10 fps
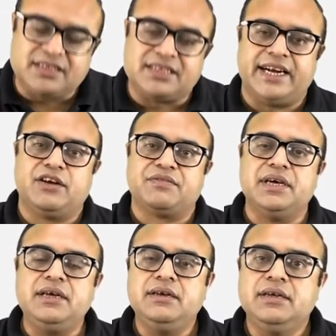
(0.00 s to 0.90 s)
side of
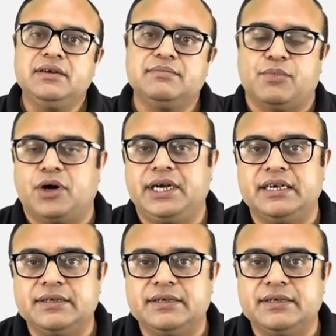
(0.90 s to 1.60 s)
the body.